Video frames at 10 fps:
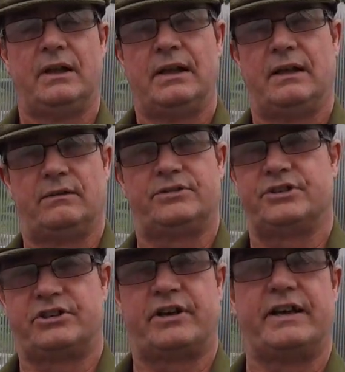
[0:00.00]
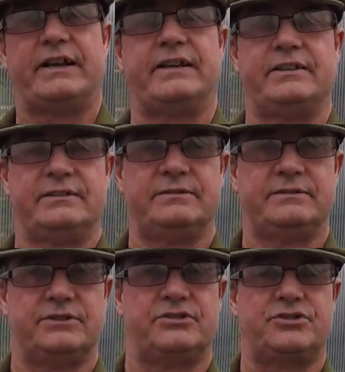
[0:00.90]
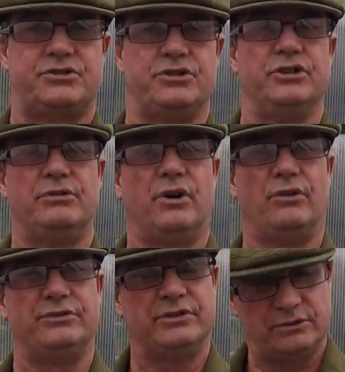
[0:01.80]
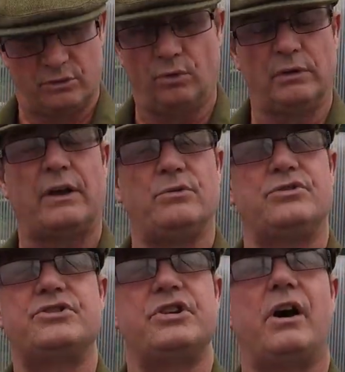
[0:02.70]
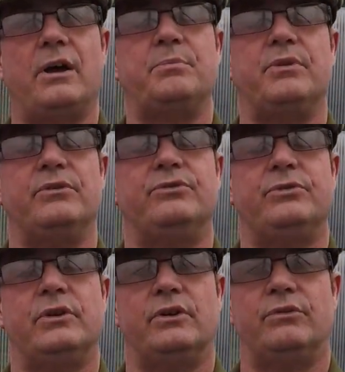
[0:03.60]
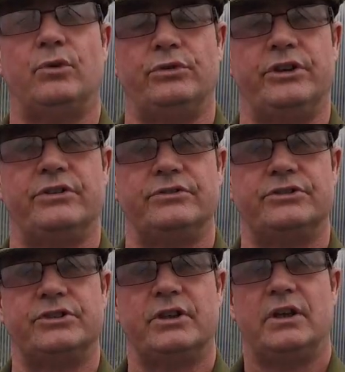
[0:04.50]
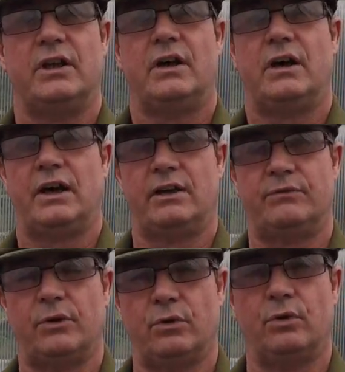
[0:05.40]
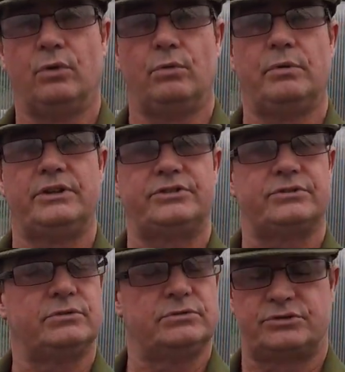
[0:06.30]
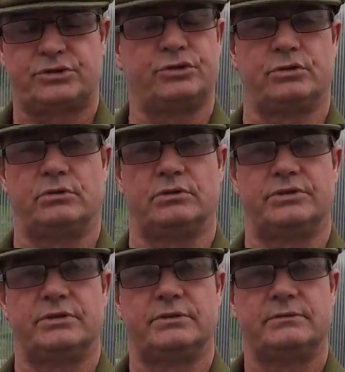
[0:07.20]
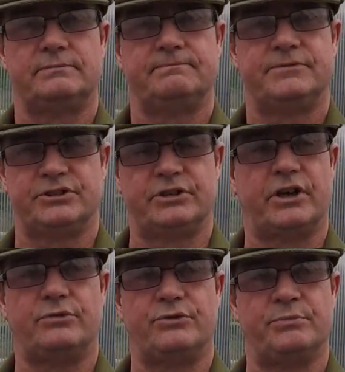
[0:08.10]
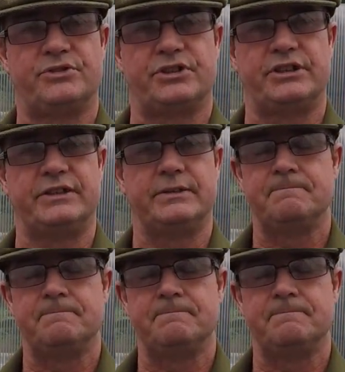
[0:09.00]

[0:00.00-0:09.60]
Ailsa Craig, Styron, all those type of onions. I have always struggled to grow from seed.